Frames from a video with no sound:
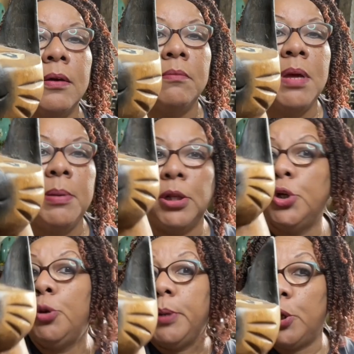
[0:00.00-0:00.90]
Maybe a
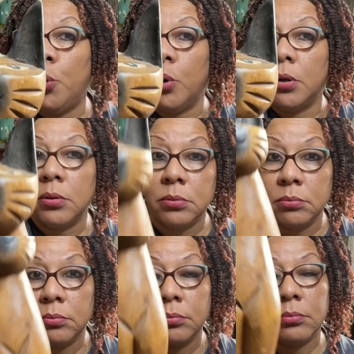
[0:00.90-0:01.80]
little bit lower,
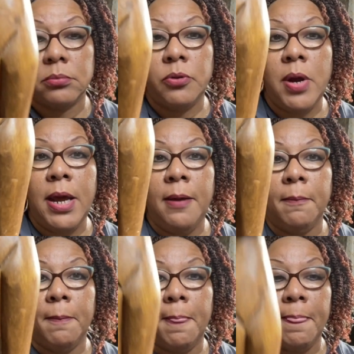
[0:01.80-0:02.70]
right?
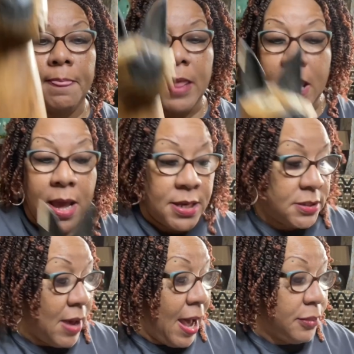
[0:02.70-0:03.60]

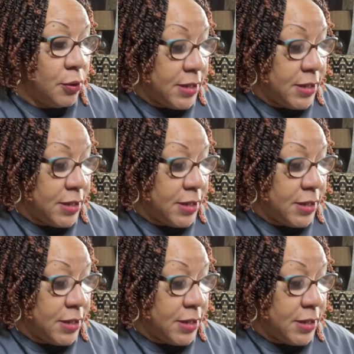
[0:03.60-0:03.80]
So I thought